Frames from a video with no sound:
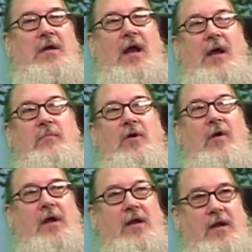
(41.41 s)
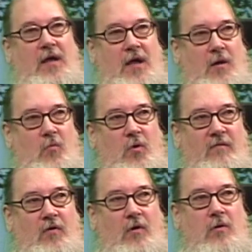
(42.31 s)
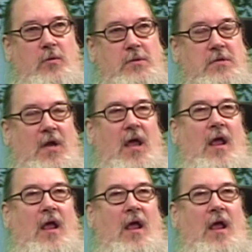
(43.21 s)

I'm Terry Cunningham, one of your hosts.